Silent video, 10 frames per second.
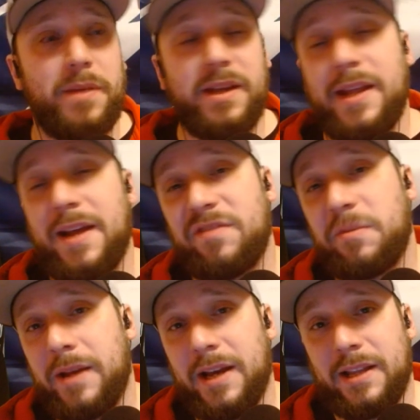be the
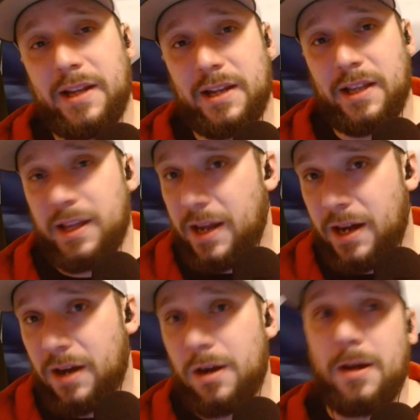MVP at the end of the
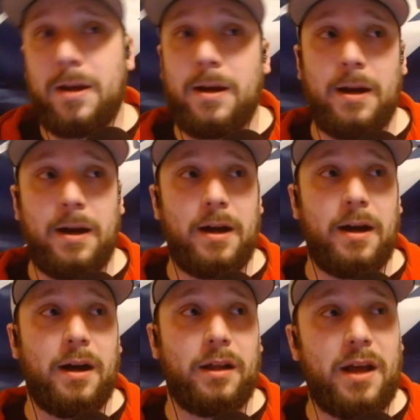year.
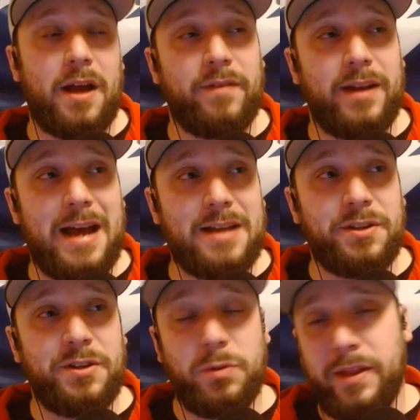A lot of it has
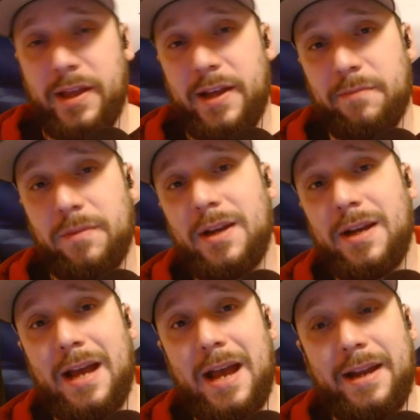to do with him
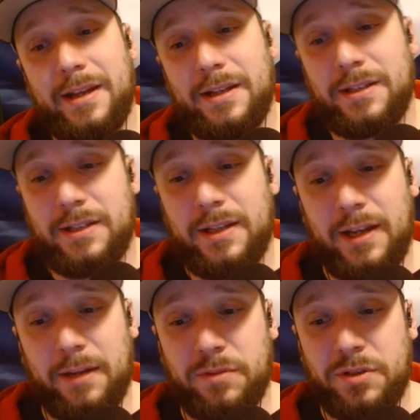and his
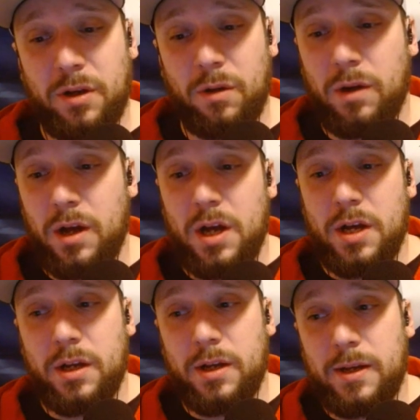team. So
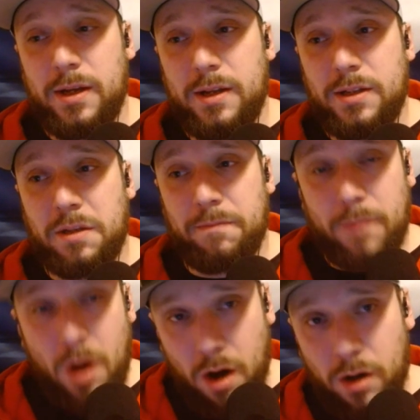
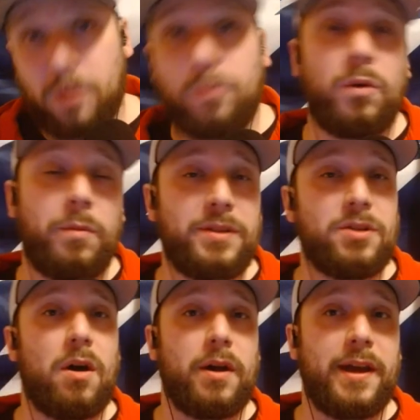tomorrow we'll be
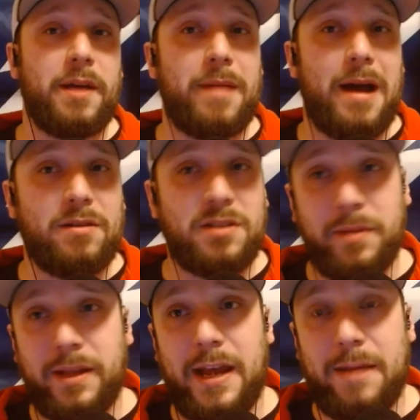talking about some
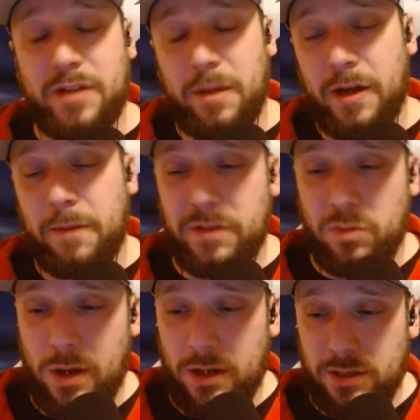of the games coming up,
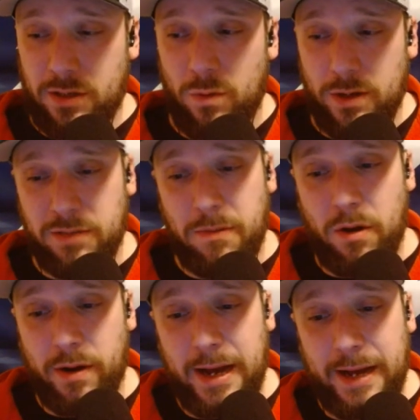as well as the one
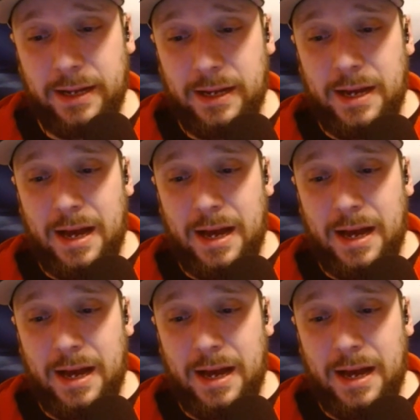tomorrow night